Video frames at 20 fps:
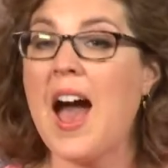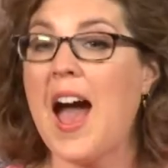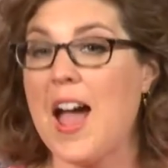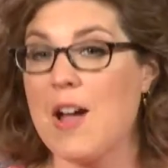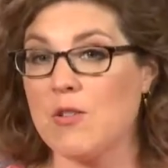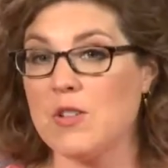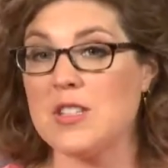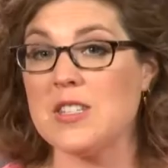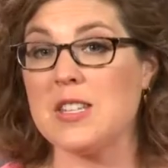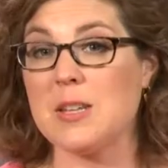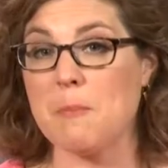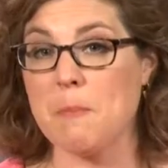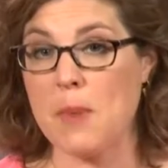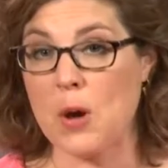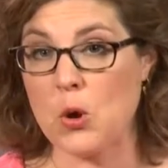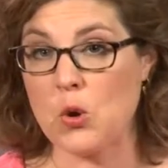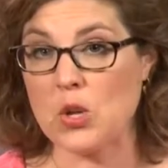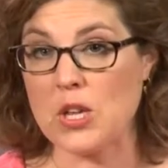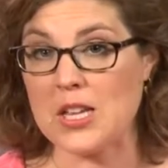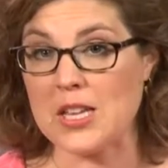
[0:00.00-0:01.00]
I would see
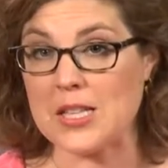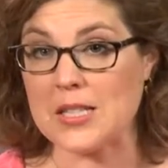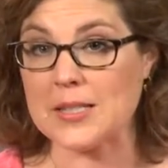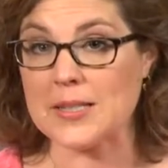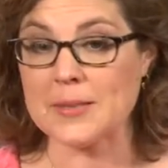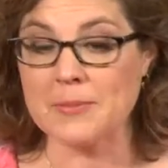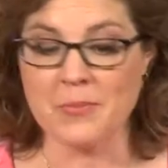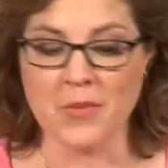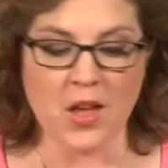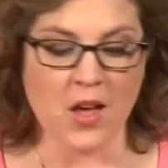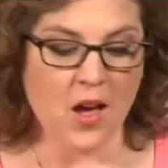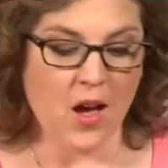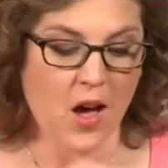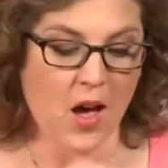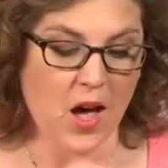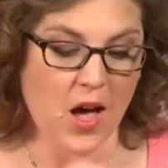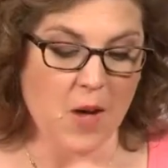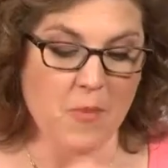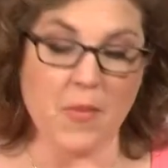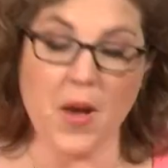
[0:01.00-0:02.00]
pokies
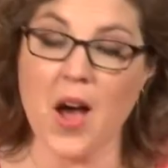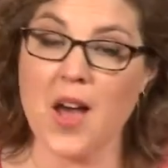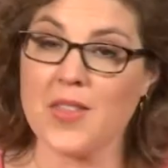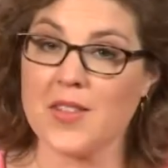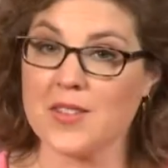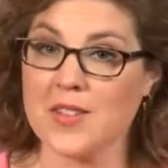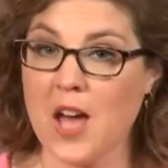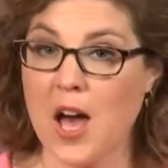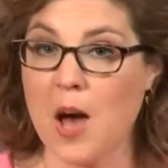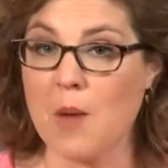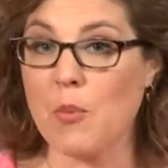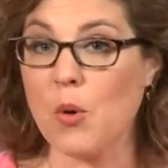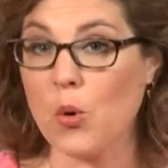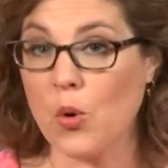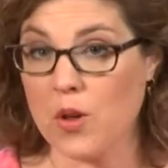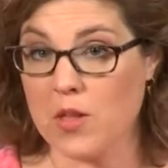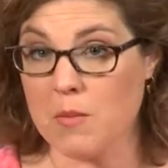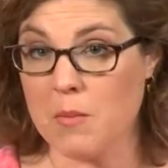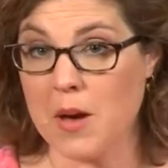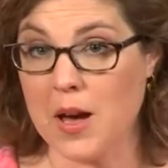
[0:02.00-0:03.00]
on the top
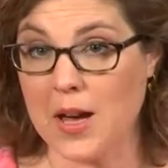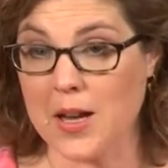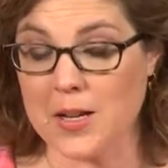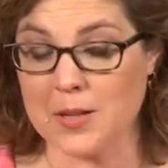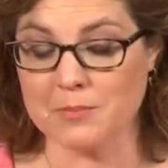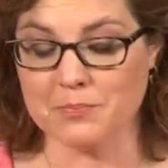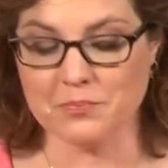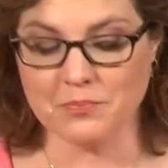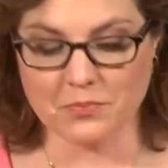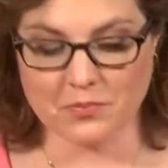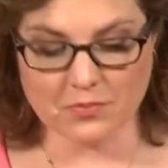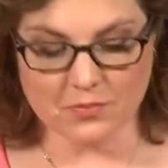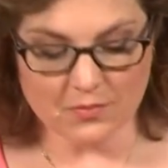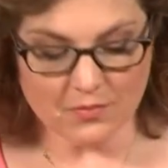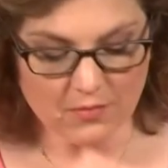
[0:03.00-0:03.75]
or the bottom.